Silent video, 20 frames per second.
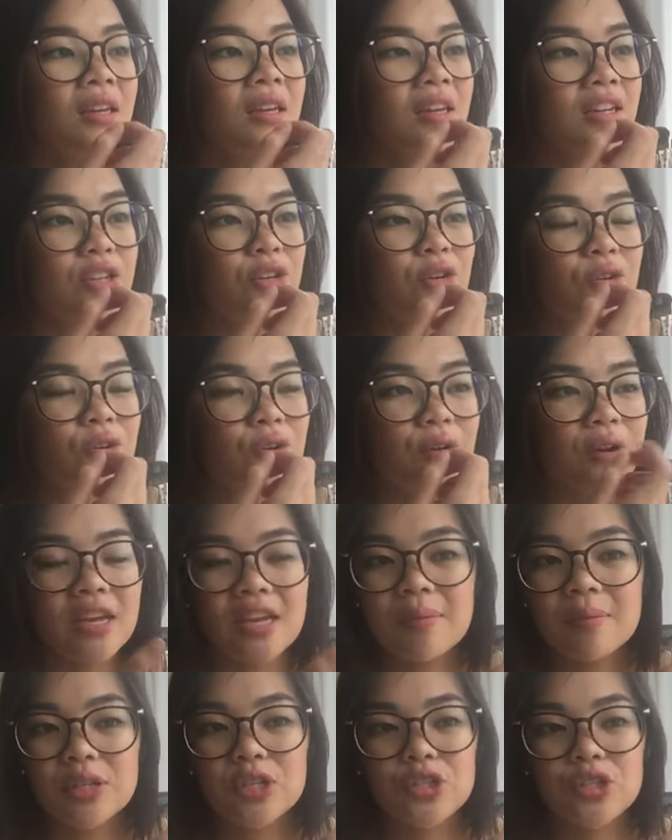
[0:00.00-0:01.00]
your
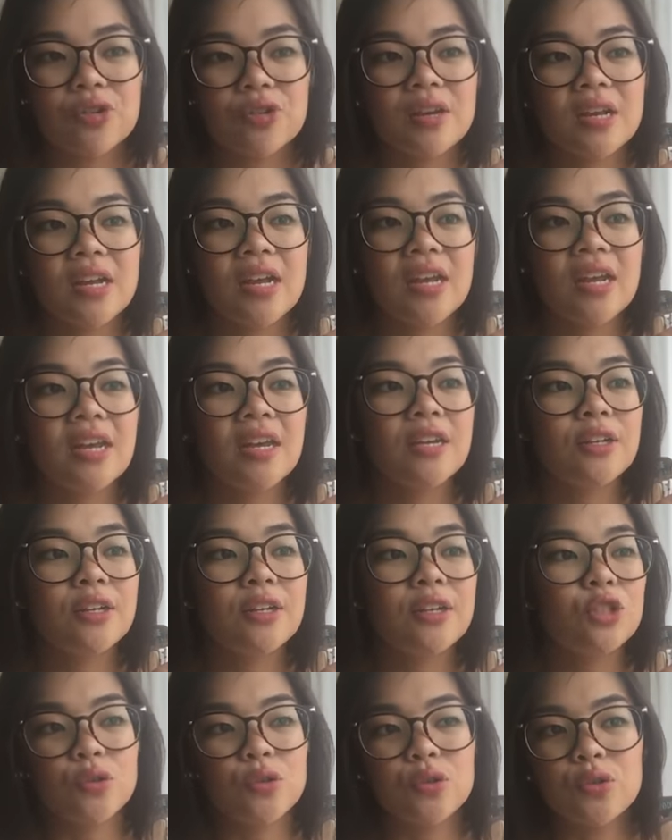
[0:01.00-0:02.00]
imagery
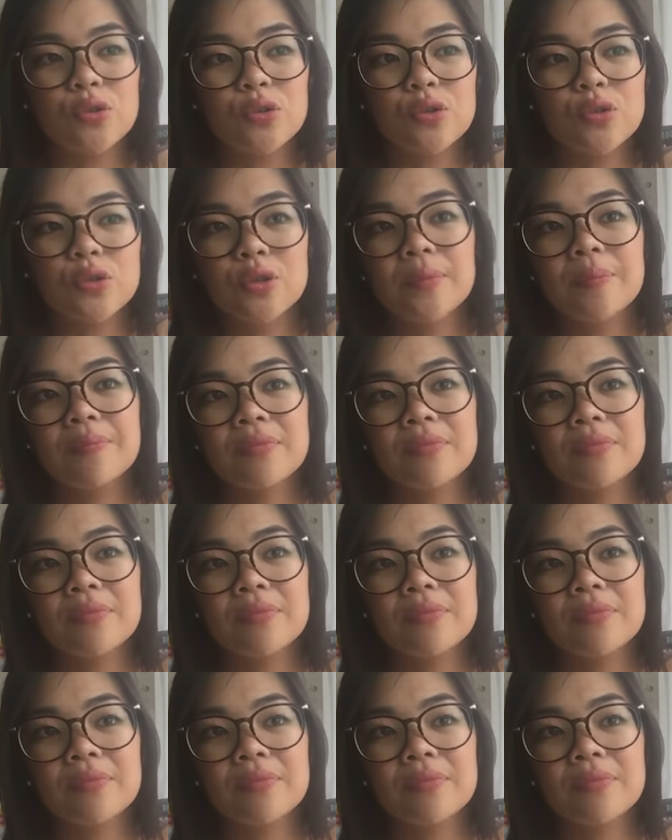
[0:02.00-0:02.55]
to